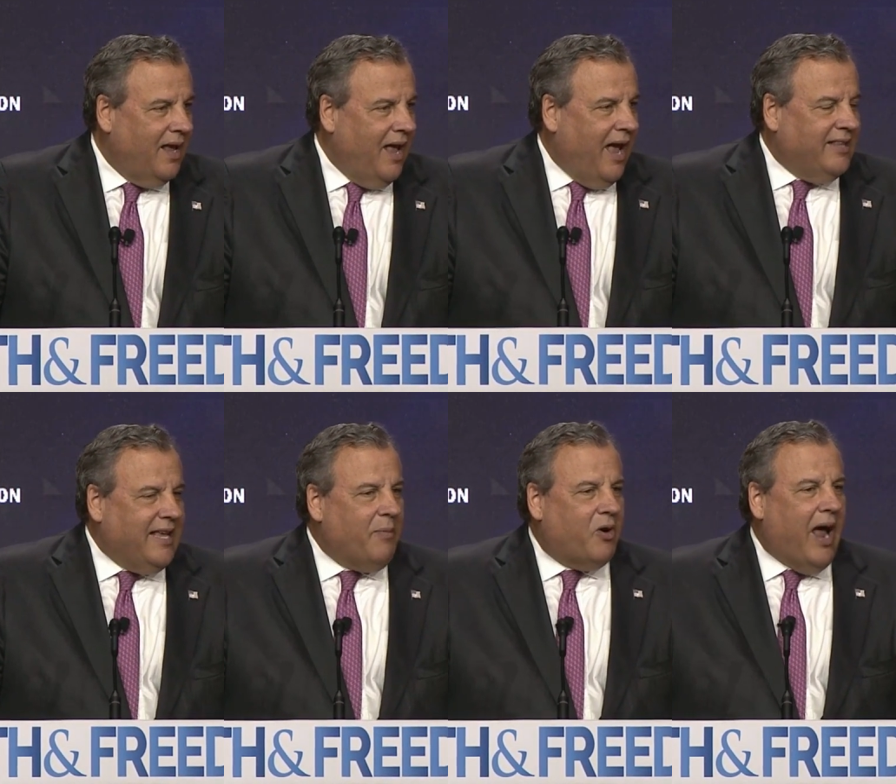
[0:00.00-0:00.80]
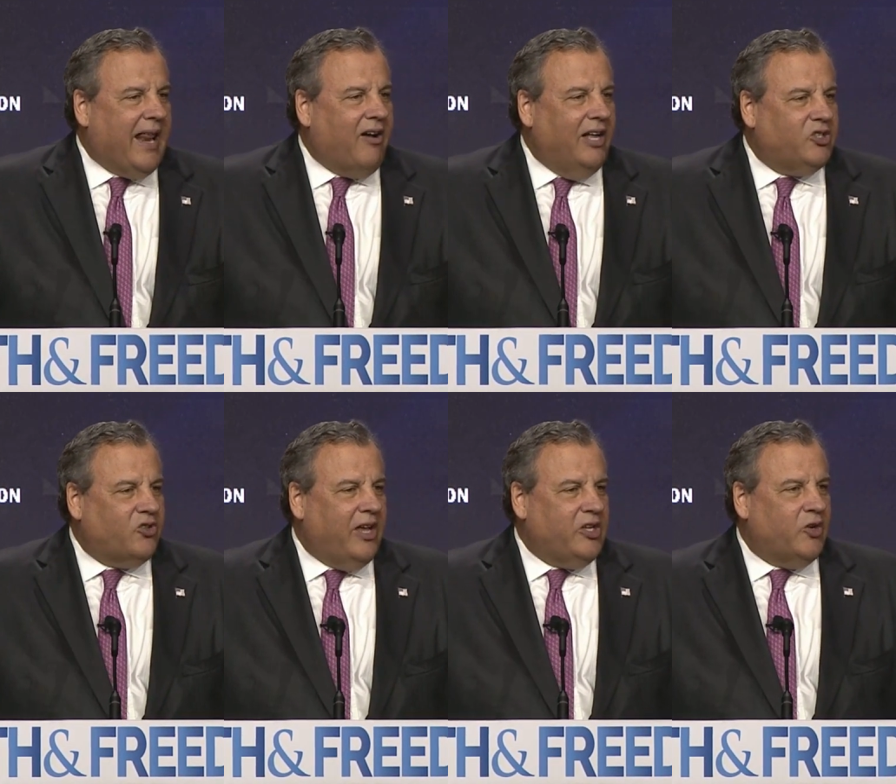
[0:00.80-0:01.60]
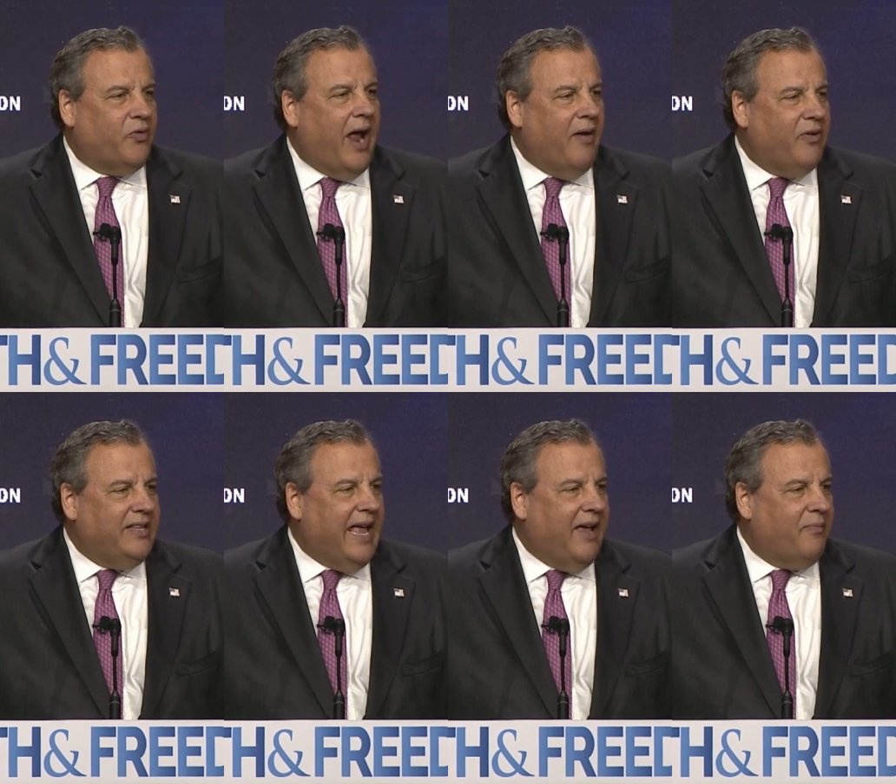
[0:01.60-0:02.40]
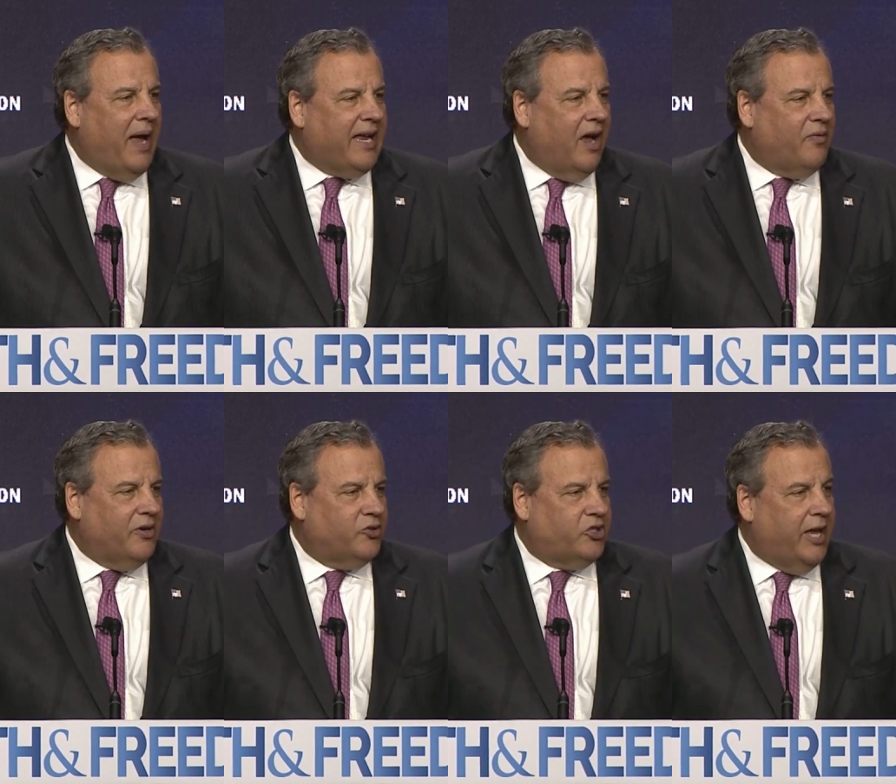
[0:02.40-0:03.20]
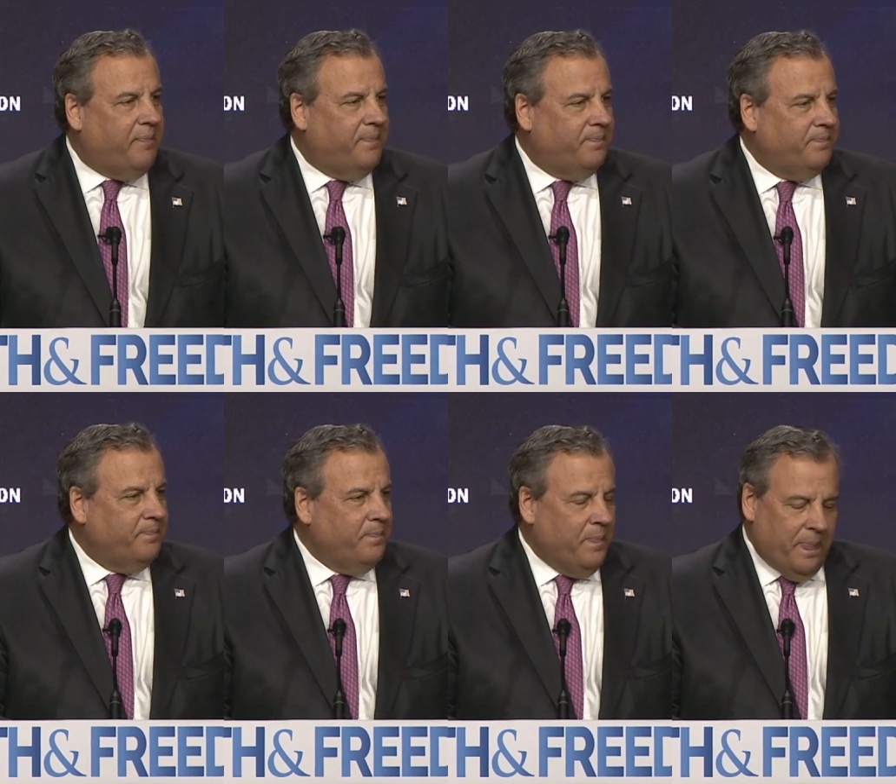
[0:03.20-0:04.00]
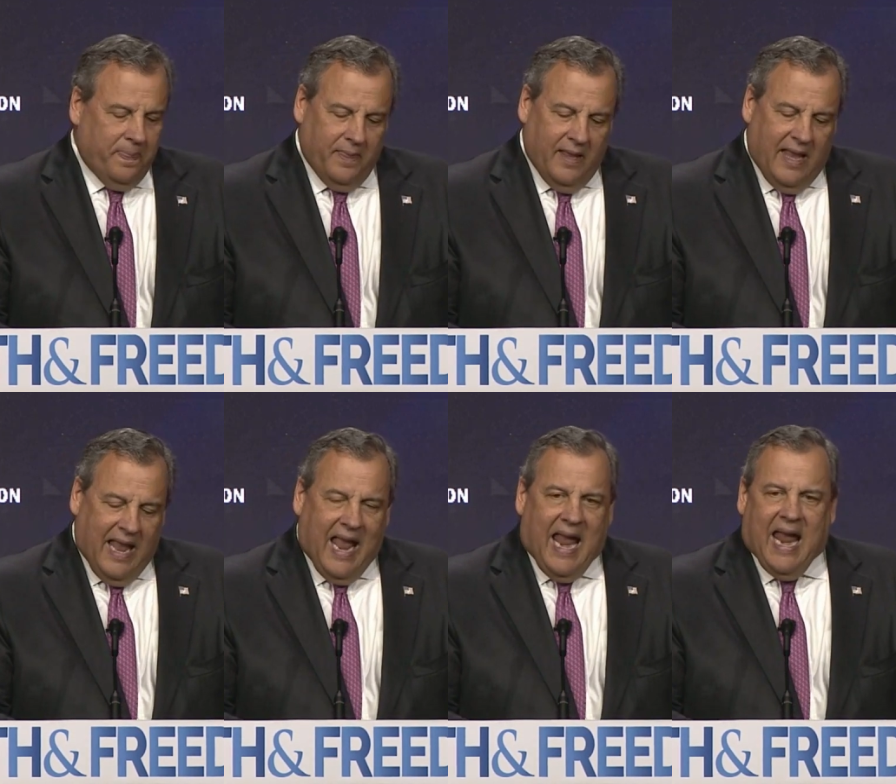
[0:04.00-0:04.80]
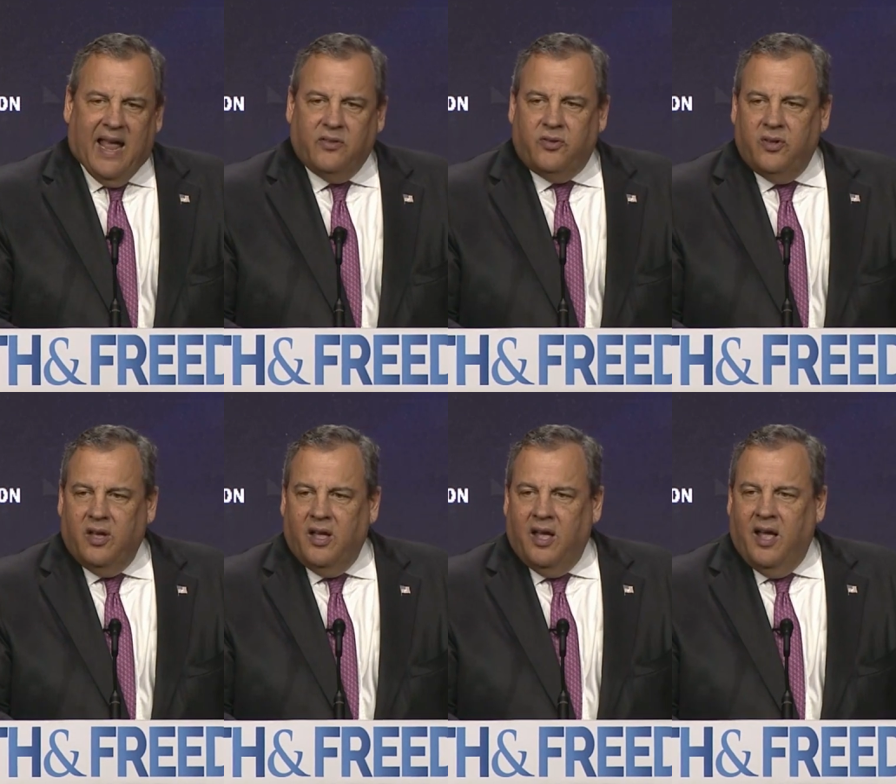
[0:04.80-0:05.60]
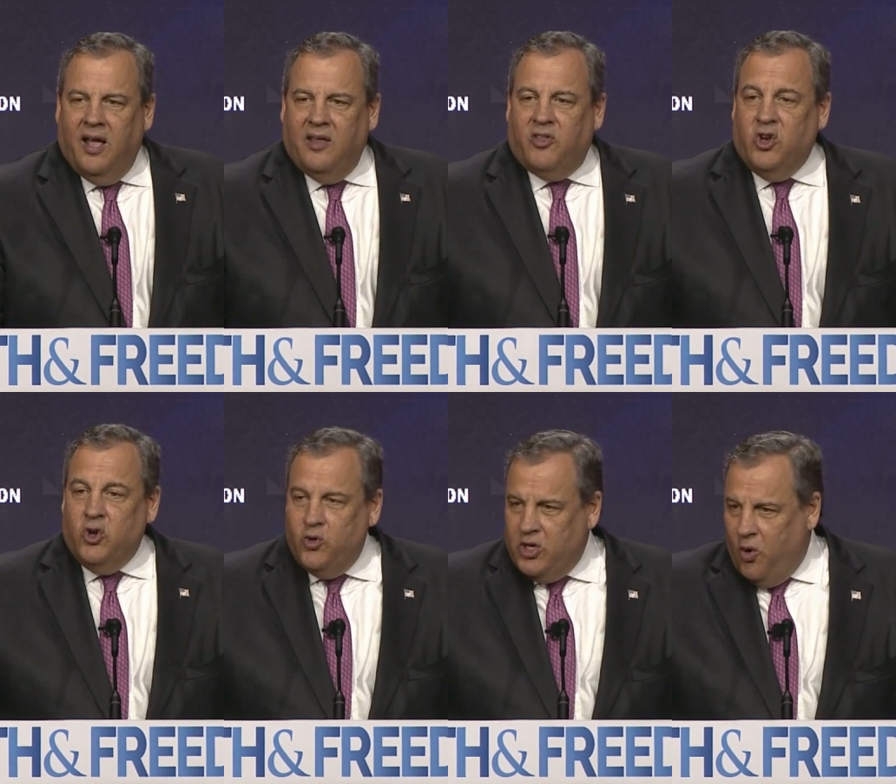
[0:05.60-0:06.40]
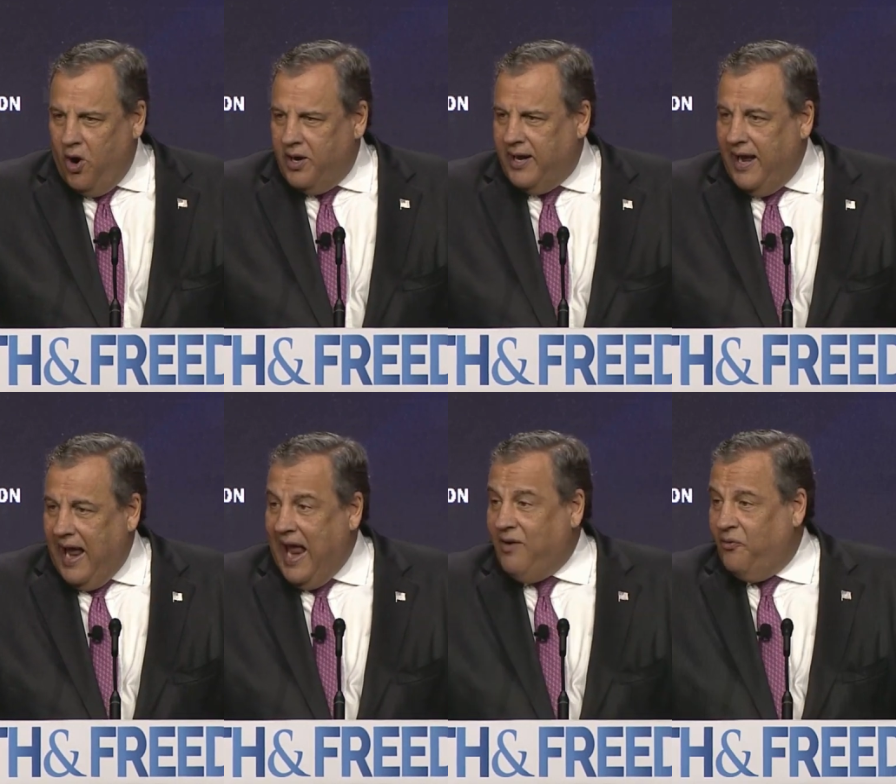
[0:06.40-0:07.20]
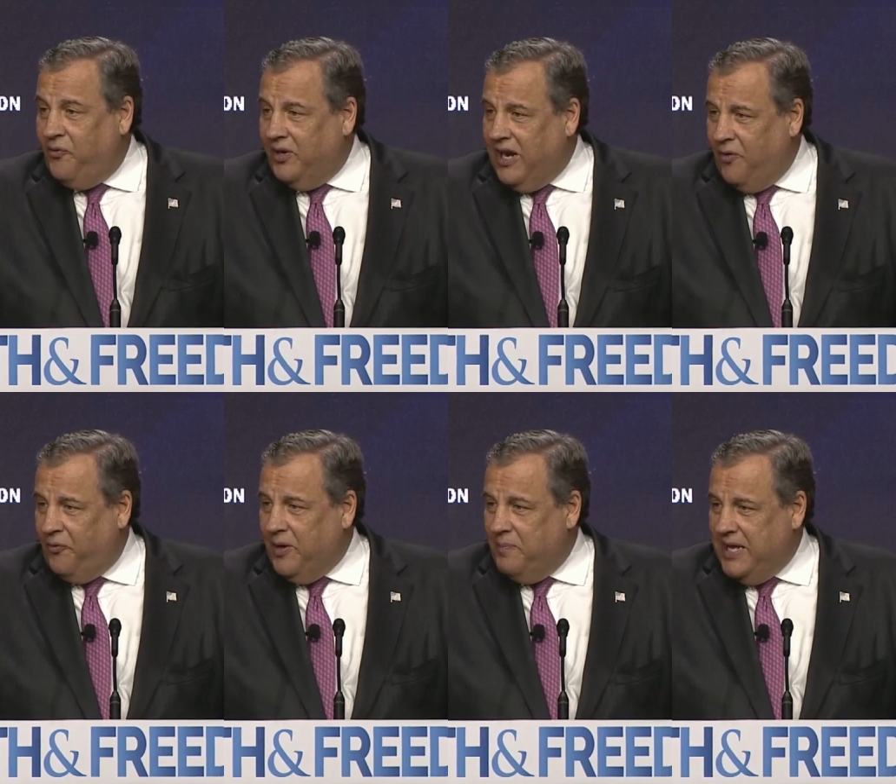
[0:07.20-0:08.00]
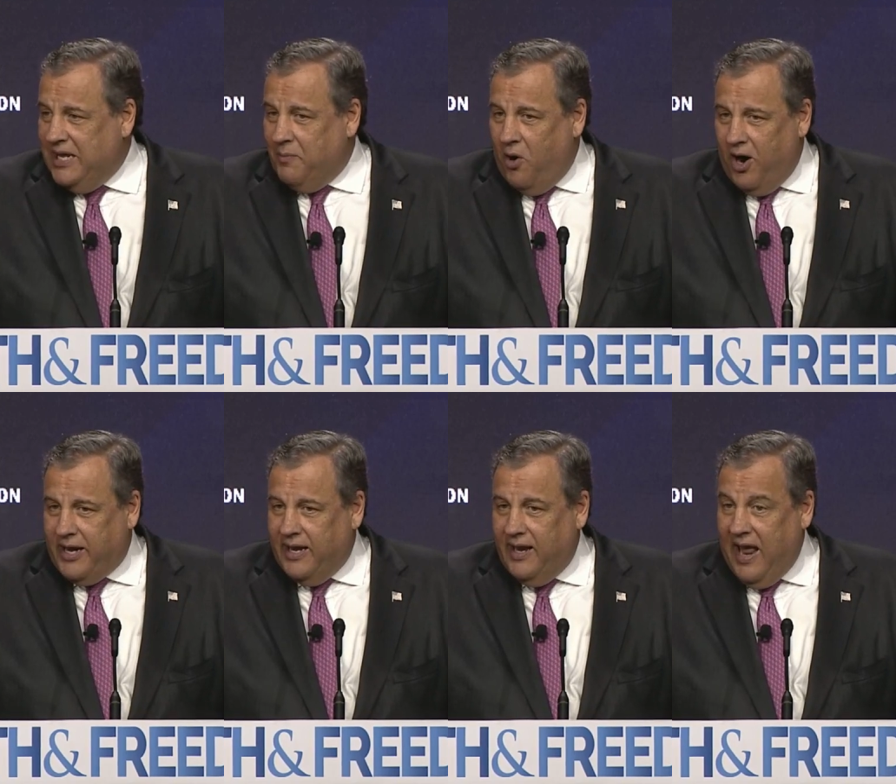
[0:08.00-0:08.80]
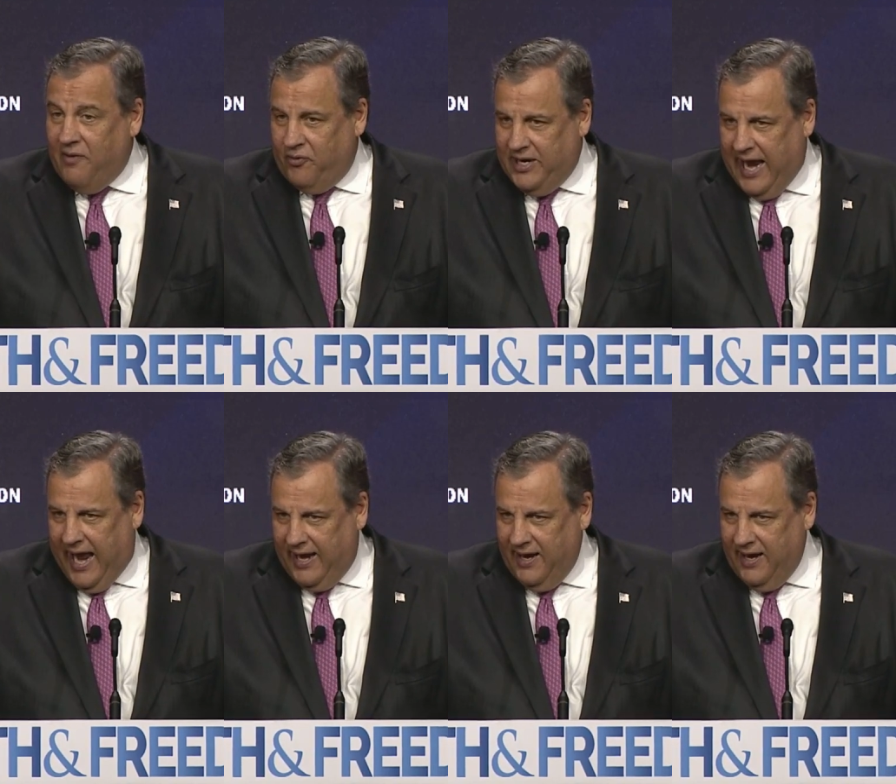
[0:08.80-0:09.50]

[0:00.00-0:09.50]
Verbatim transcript: a Democratic legislature for every day of my governorship, and the New York and Philadelphia media market every day.